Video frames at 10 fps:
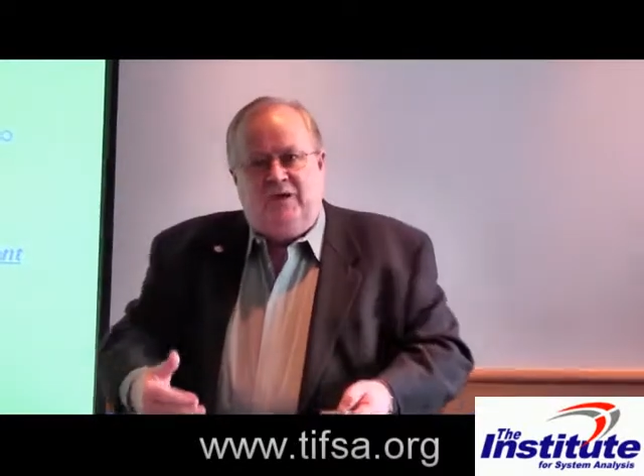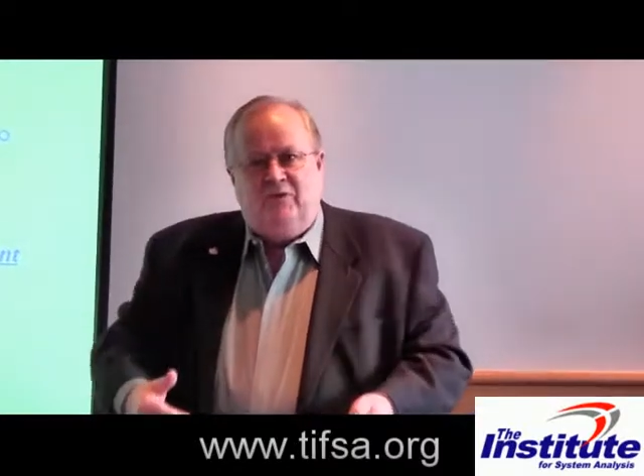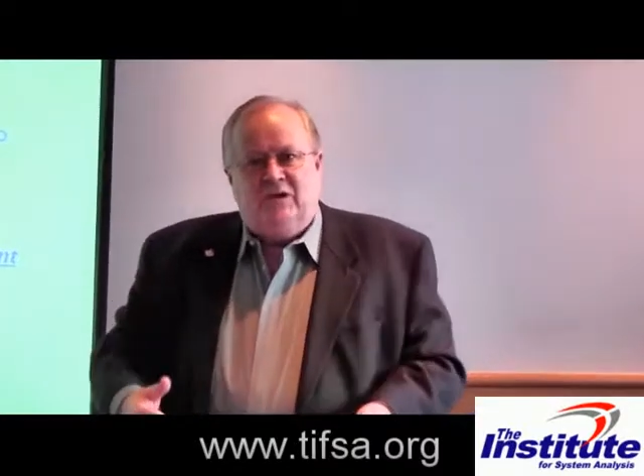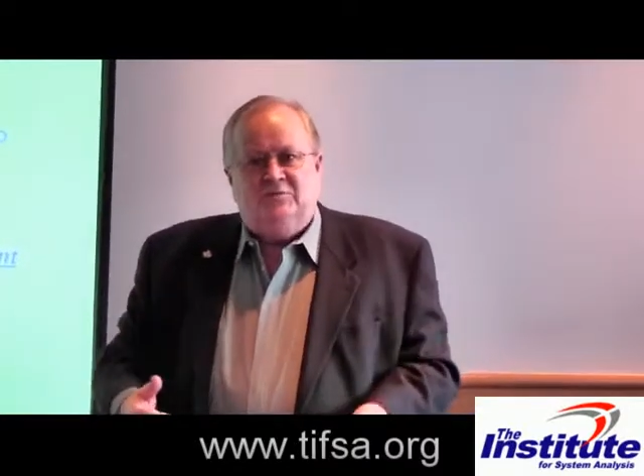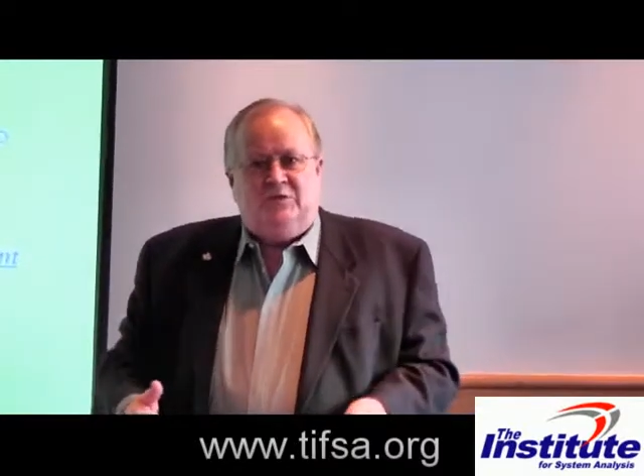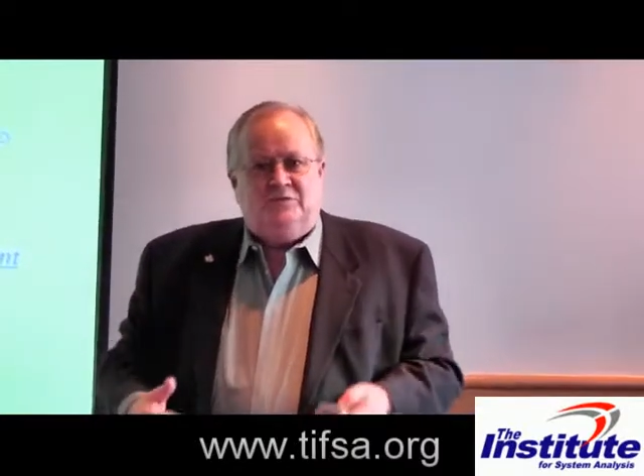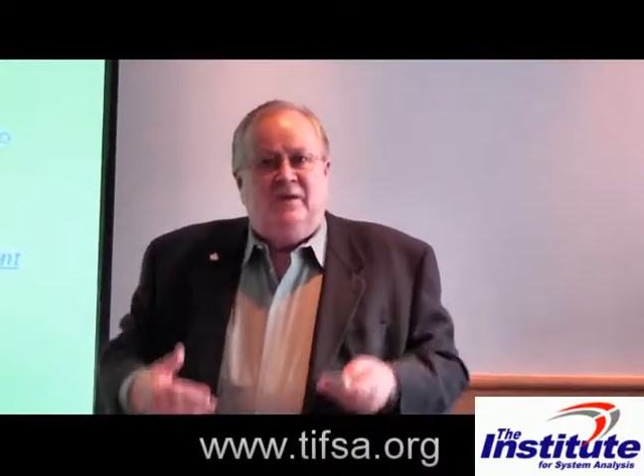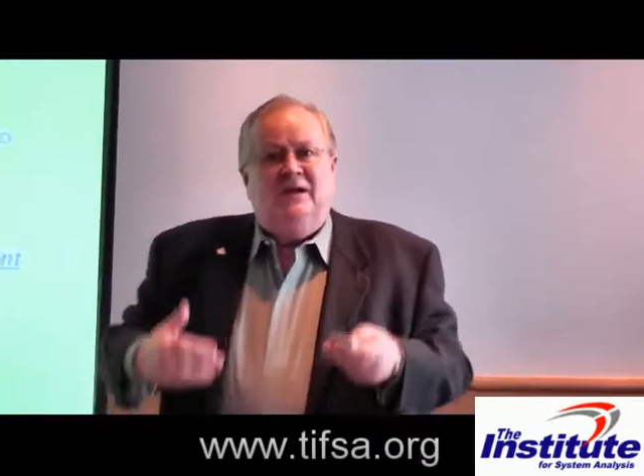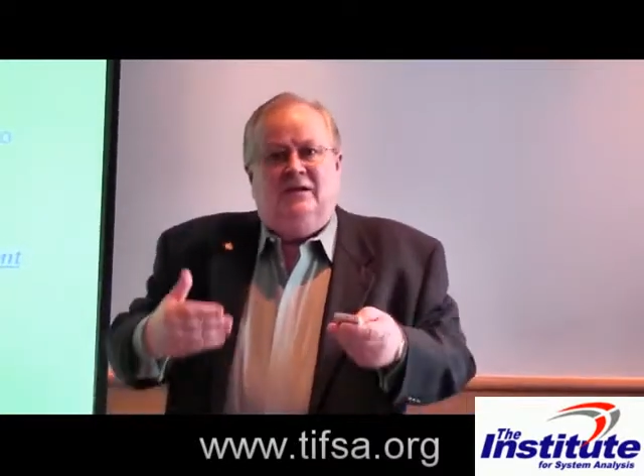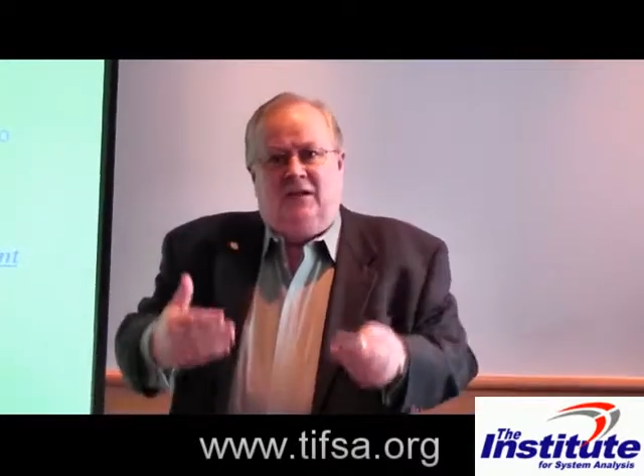matter experts,
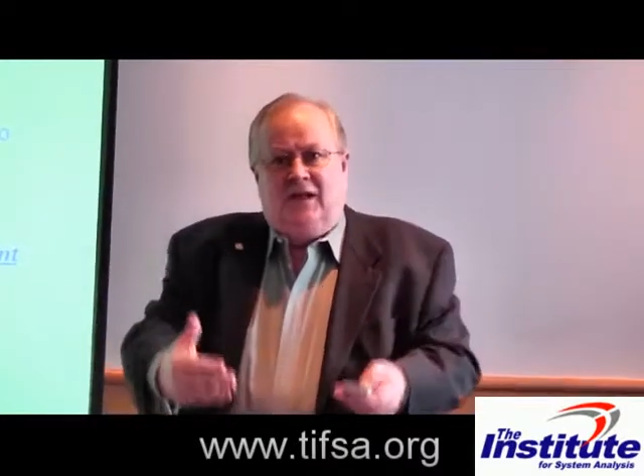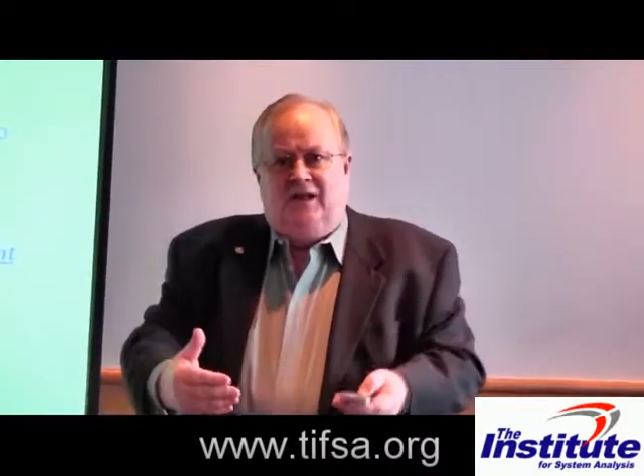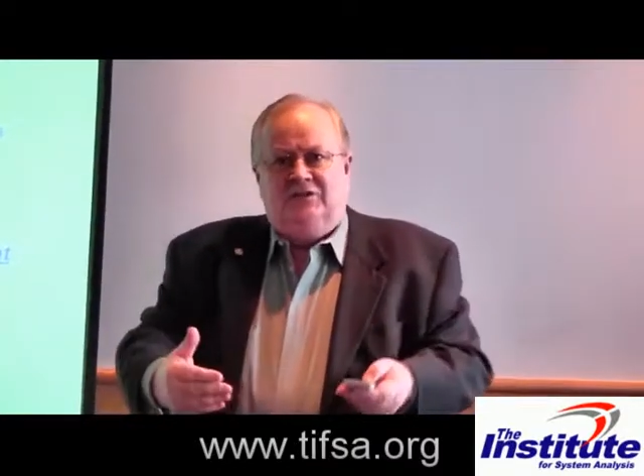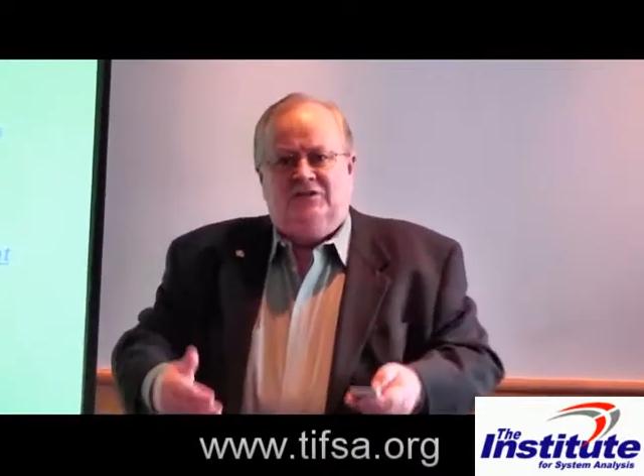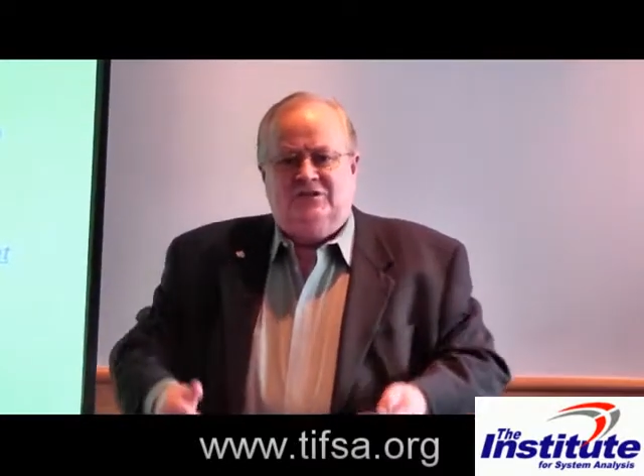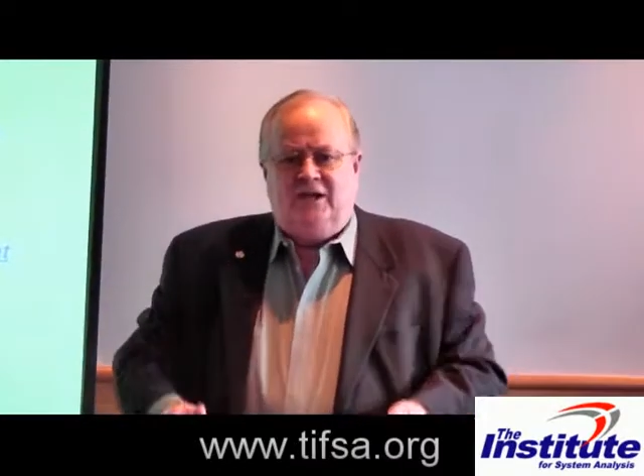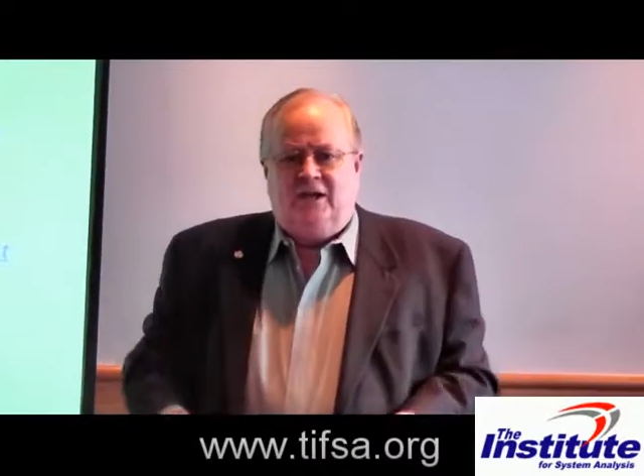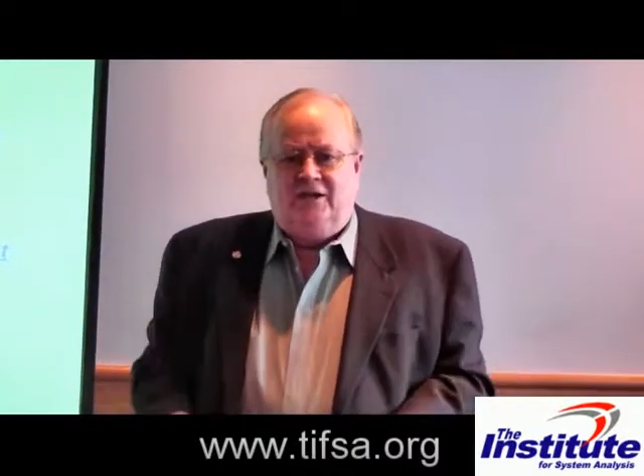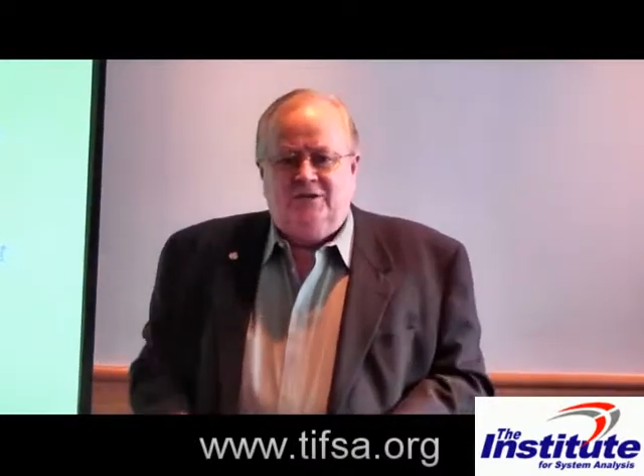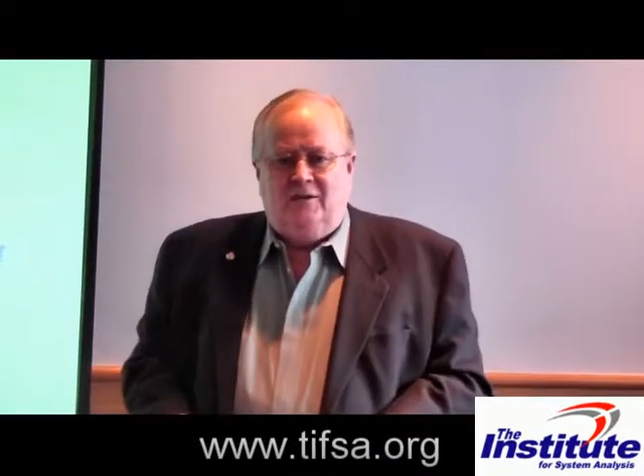my clients, as I
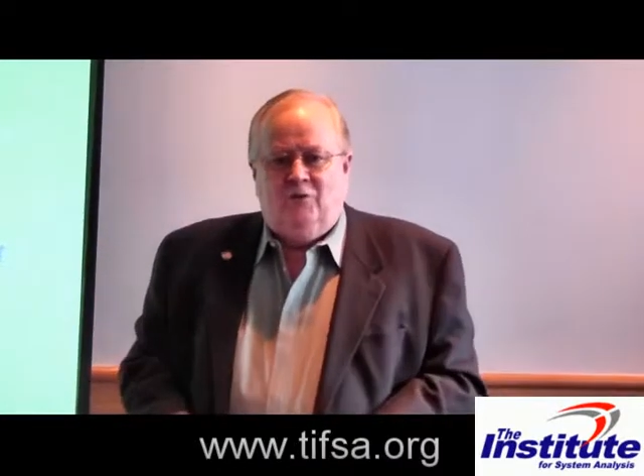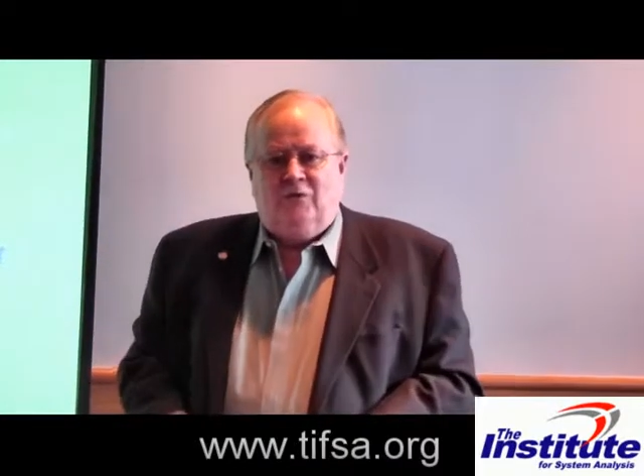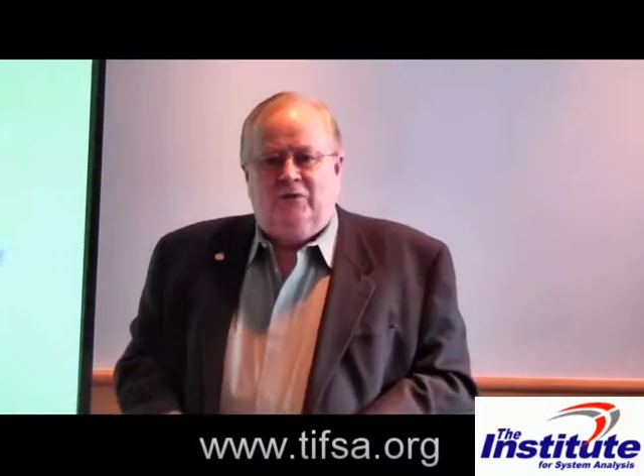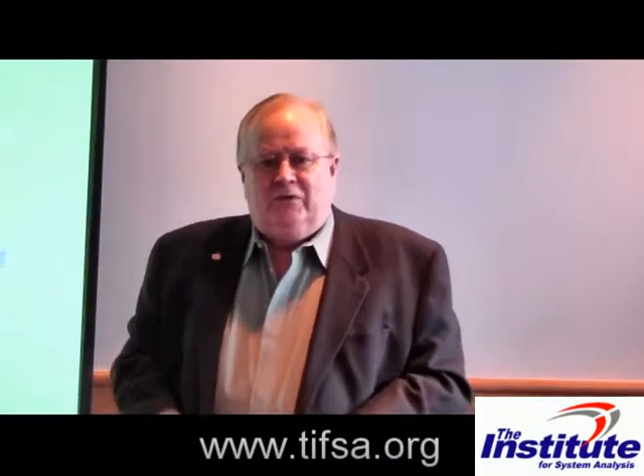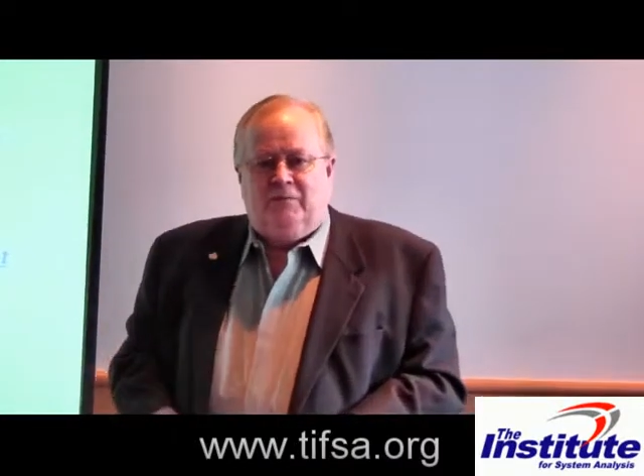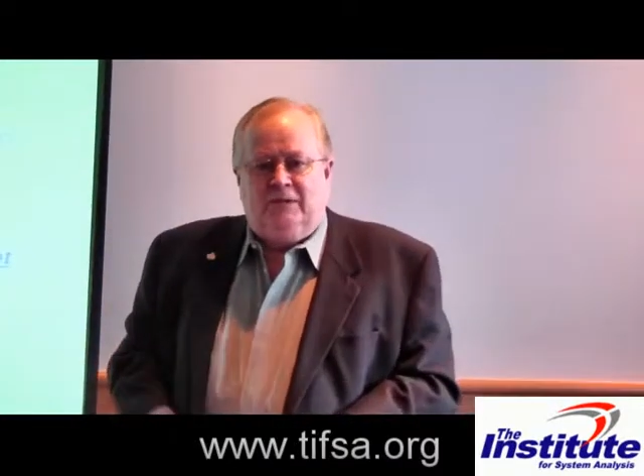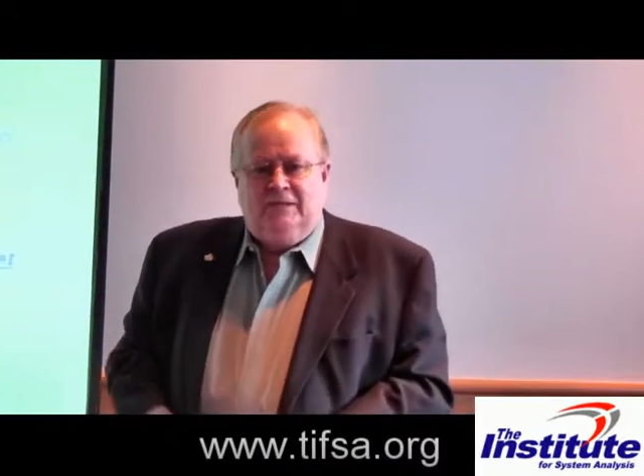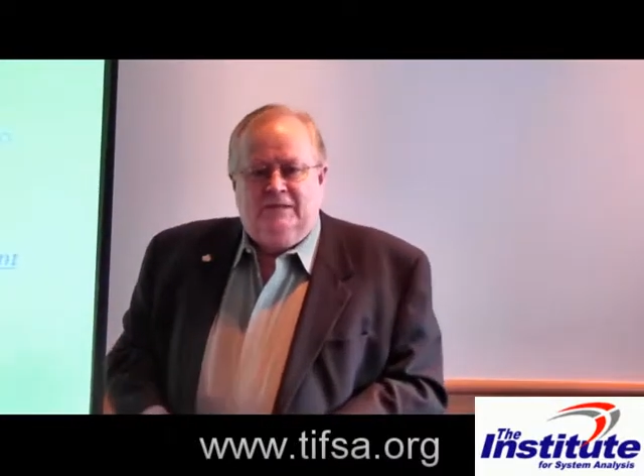work with them.